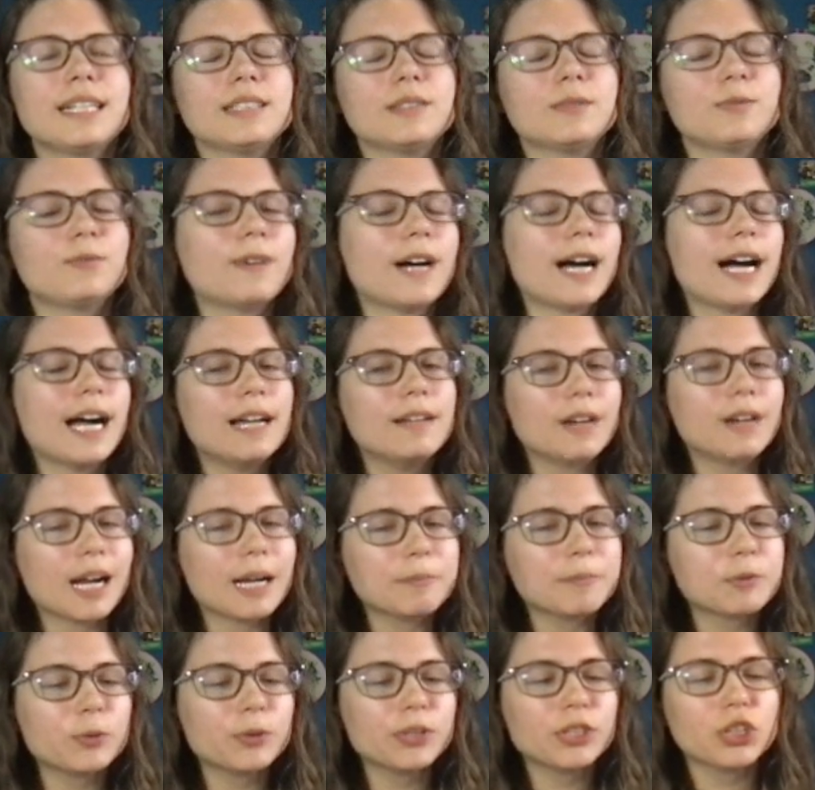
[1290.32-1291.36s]
5,
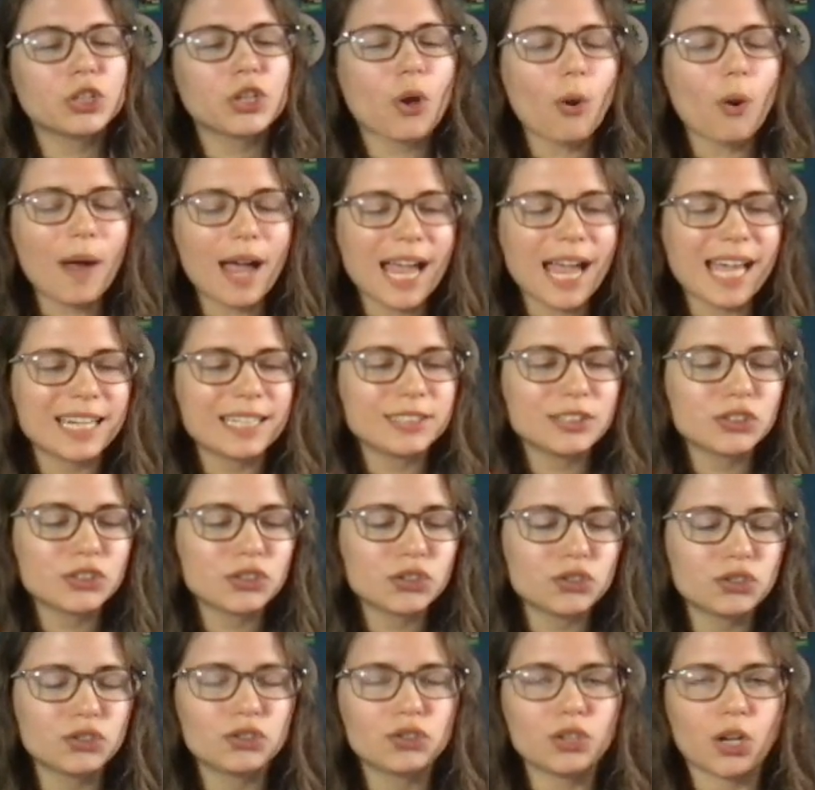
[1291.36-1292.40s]
I'm going to go ahead and
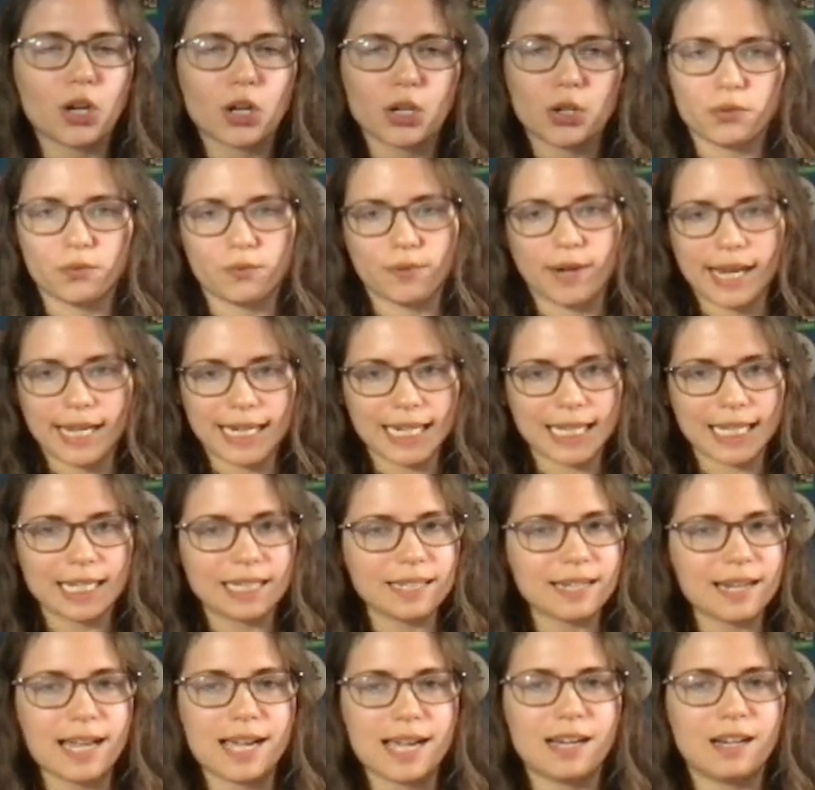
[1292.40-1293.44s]
start writing it
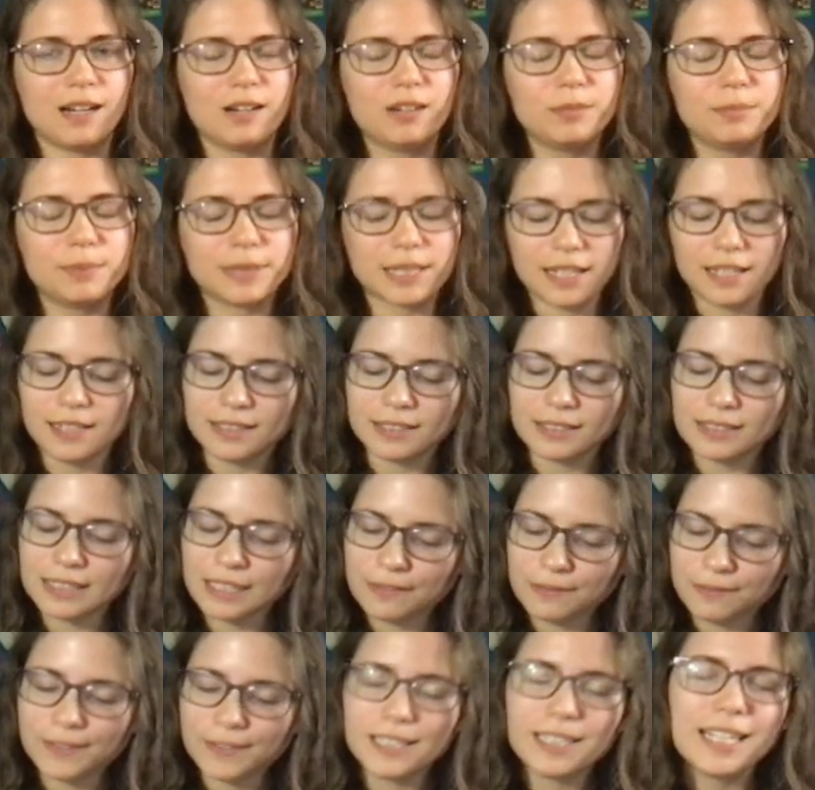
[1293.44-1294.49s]
now because I
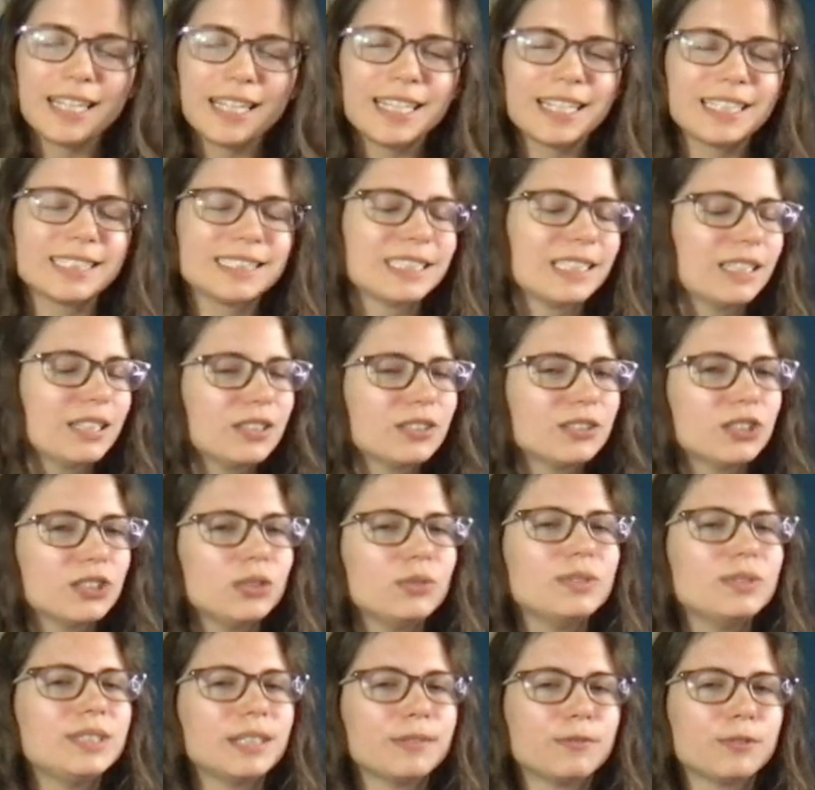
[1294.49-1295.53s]
feel like it's a little too
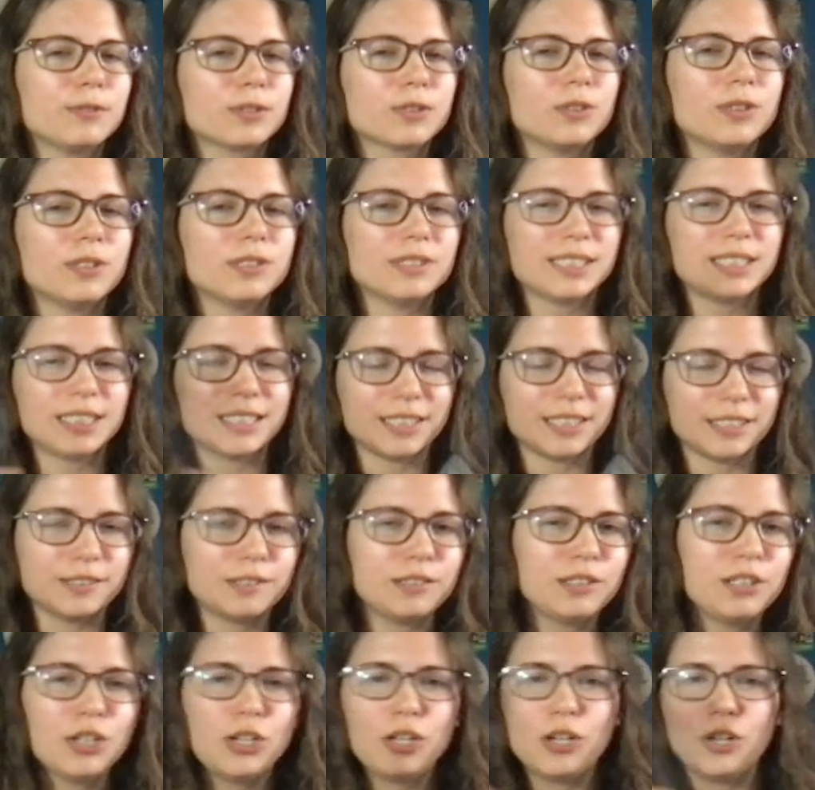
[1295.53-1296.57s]
difficult to
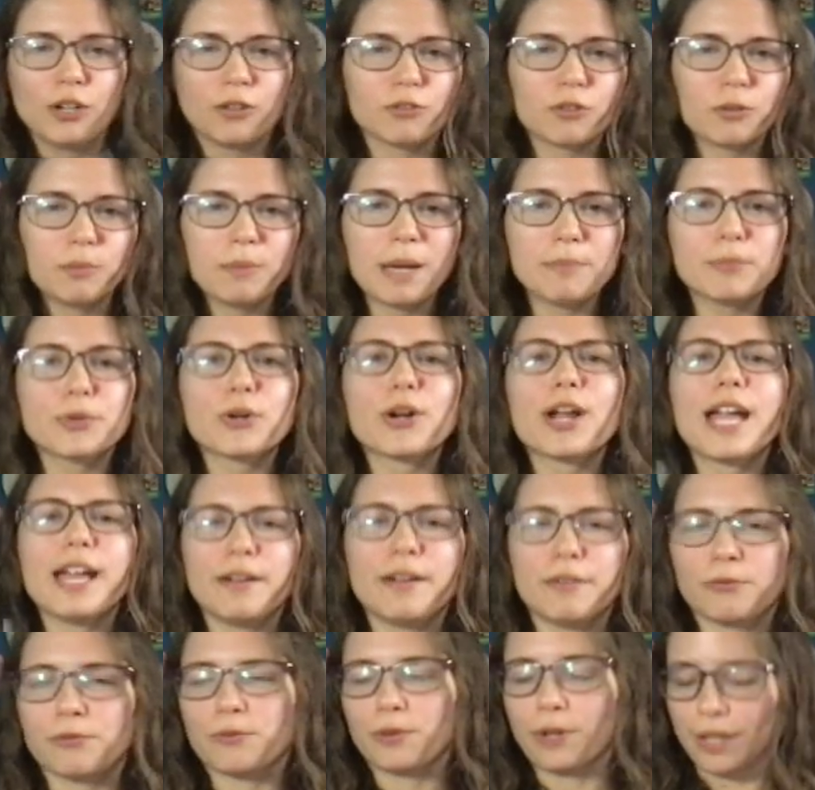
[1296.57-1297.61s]
remember
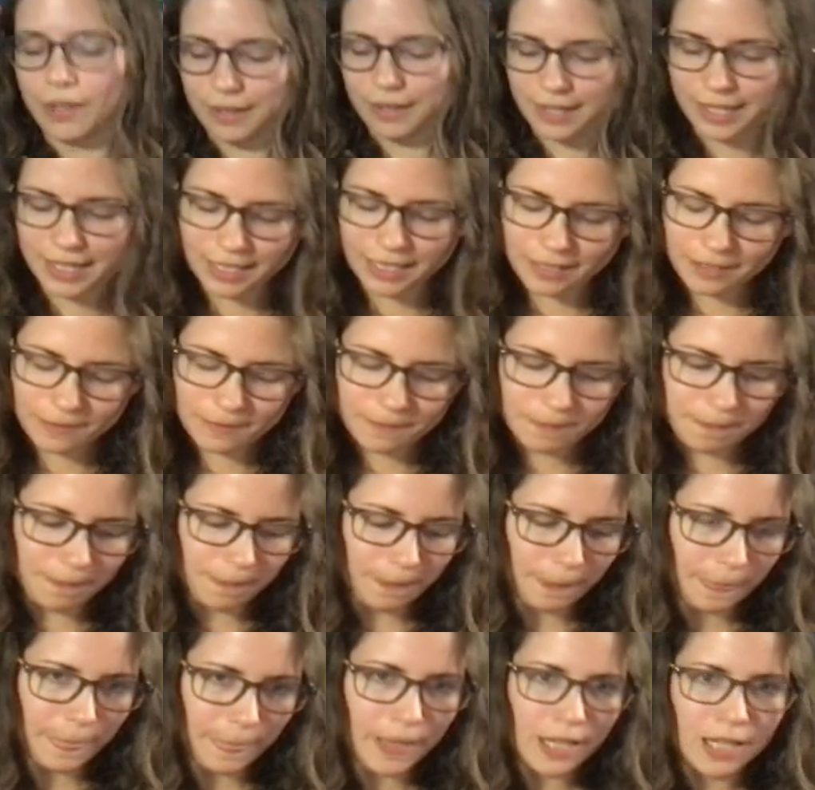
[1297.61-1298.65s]
everything.
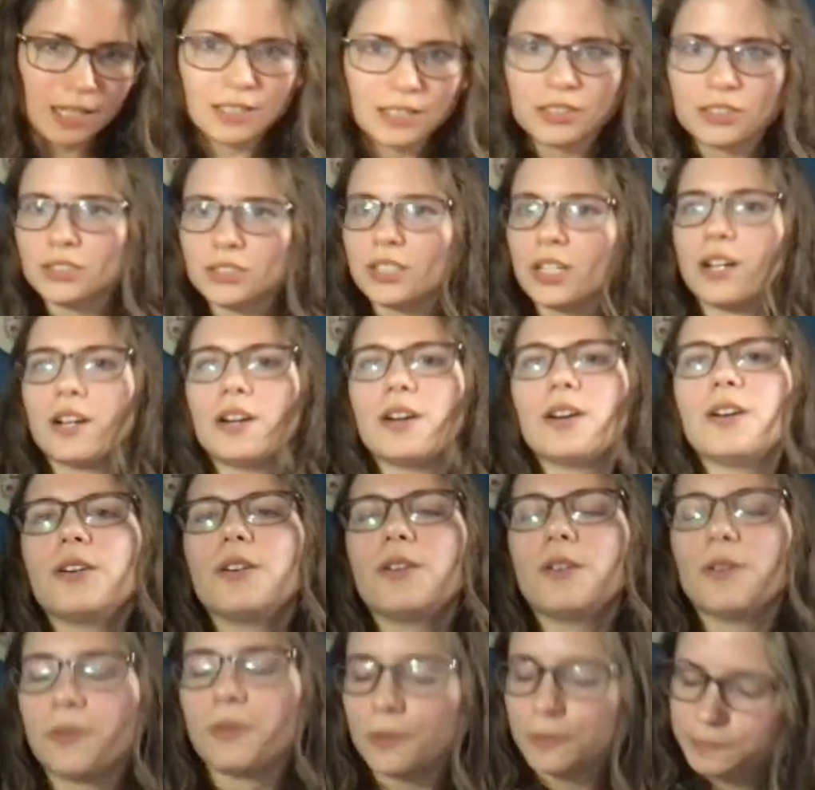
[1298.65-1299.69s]

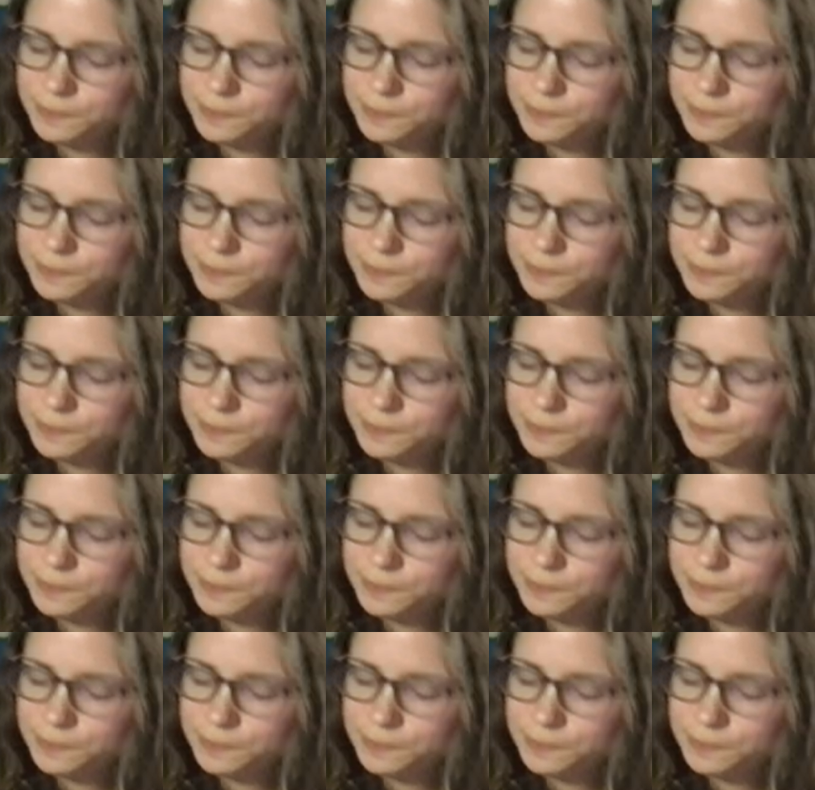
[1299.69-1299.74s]
So,